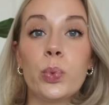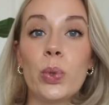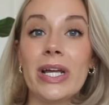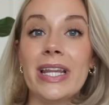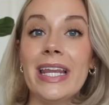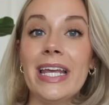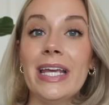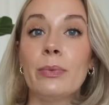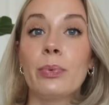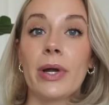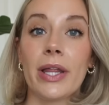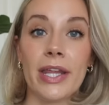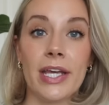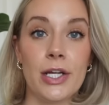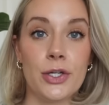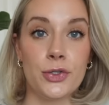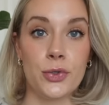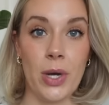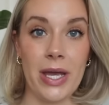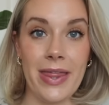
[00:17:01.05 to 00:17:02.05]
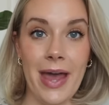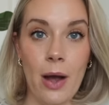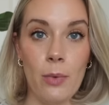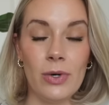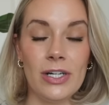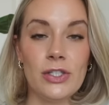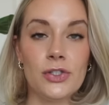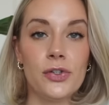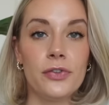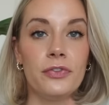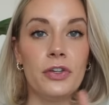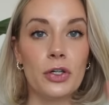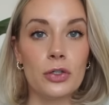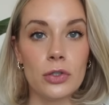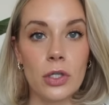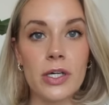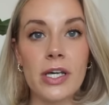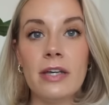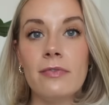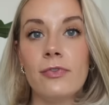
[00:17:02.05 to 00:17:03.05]
really, really enjoy that one. So if you're
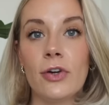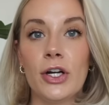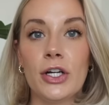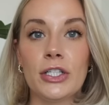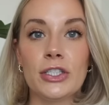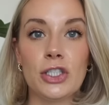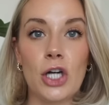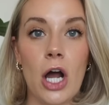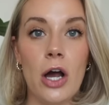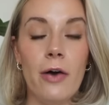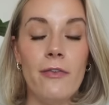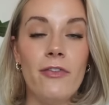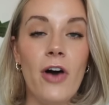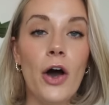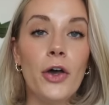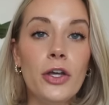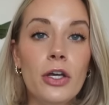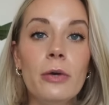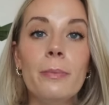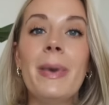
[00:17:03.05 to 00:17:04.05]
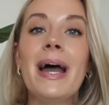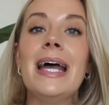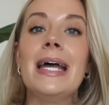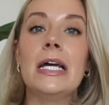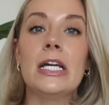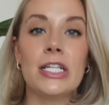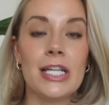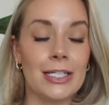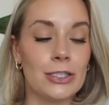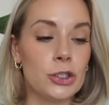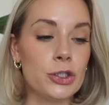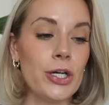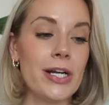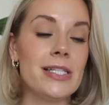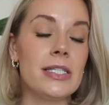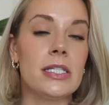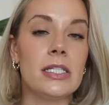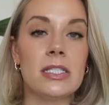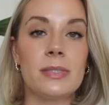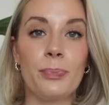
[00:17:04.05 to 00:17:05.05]
looking for a good drop volume
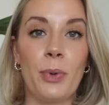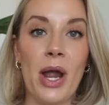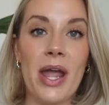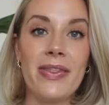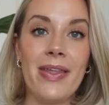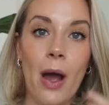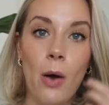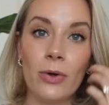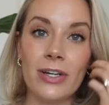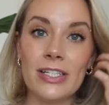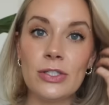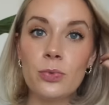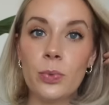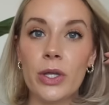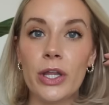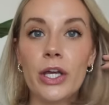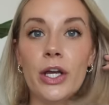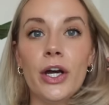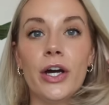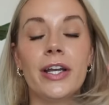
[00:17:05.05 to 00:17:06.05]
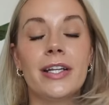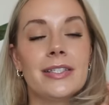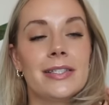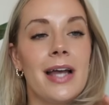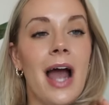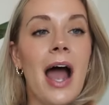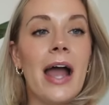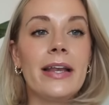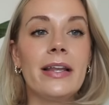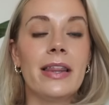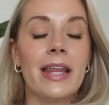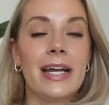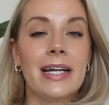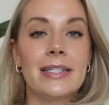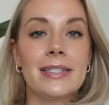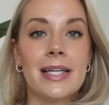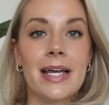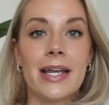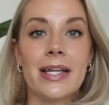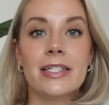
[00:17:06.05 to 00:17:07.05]
texturizing spray, that one is really good. It's kind like I
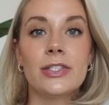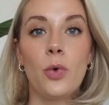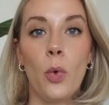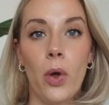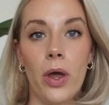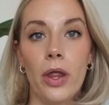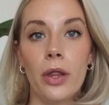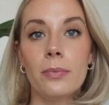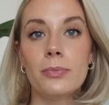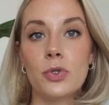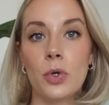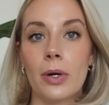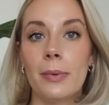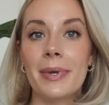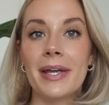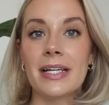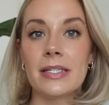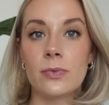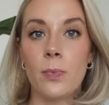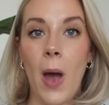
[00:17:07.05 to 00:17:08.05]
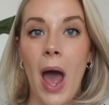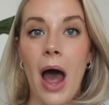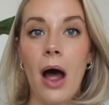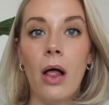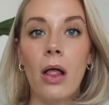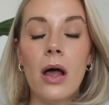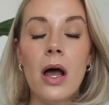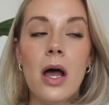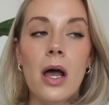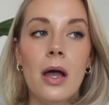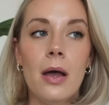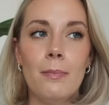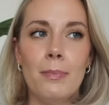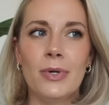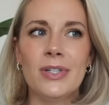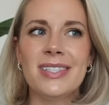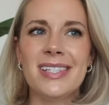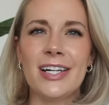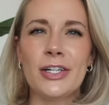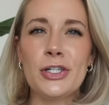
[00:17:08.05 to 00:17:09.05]
said, it's oil absorbing as well.
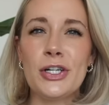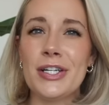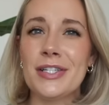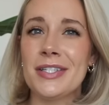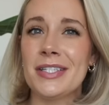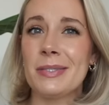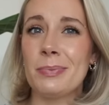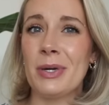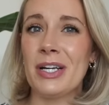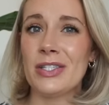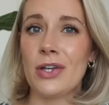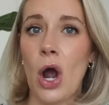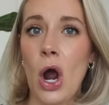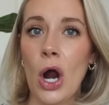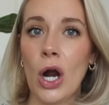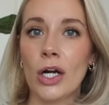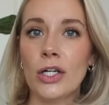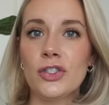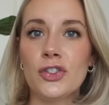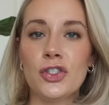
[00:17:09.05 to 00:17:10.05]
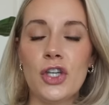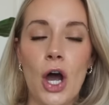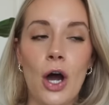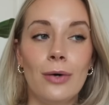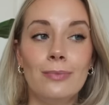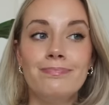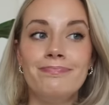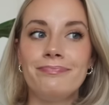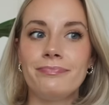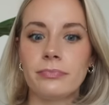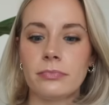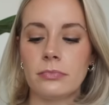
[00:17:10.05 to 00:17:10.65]
Most texturizing sprays are, so